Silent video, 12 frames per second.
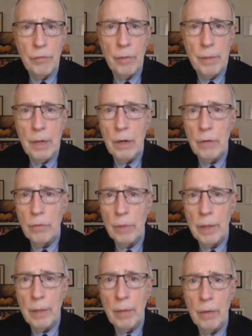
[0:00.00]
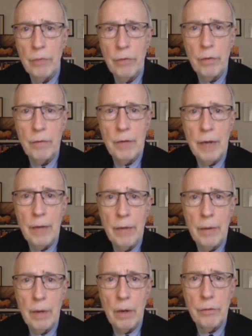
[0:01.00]
years when they both served
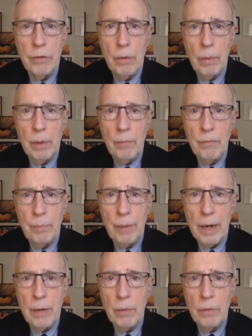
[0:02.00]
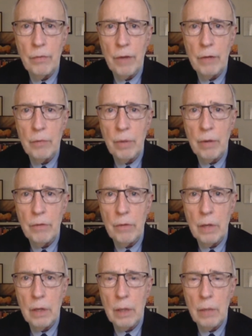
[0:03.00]
together, and also when Biden was vice
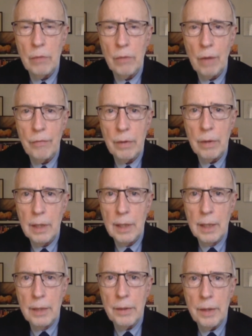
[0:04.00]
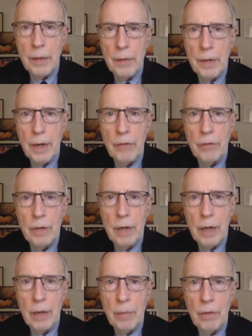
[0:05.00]
president, he was often the
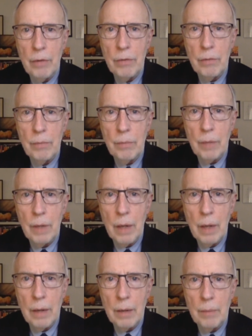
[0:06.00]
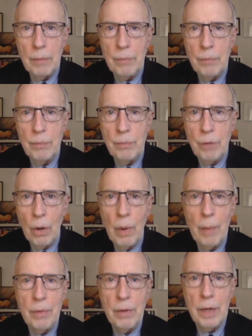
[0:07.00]
designated person to
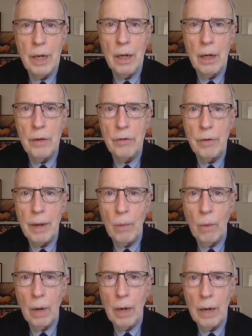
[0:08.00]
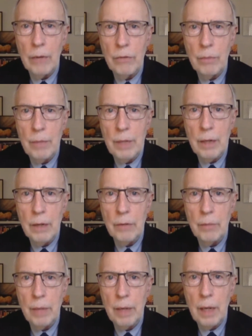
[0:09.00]
go up to the Hill and try to work out some
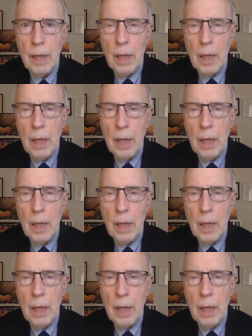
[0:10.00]
deals. But